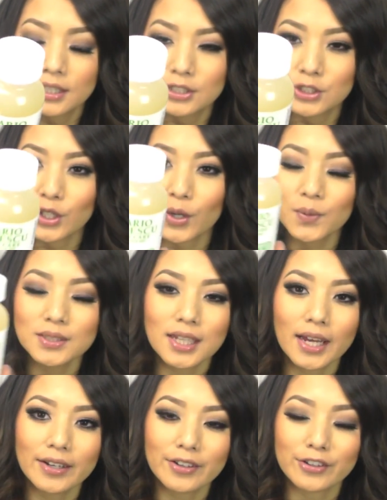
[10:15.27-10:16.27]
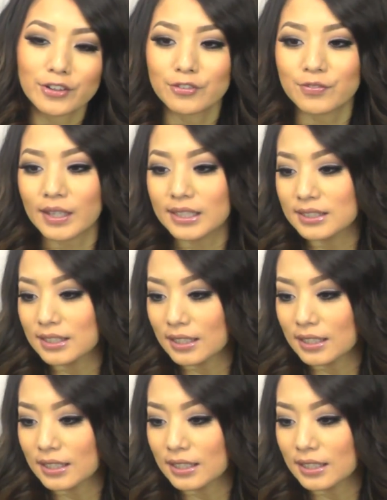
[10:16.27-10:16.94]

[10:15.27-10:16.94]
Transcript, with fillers: She always had it on her face,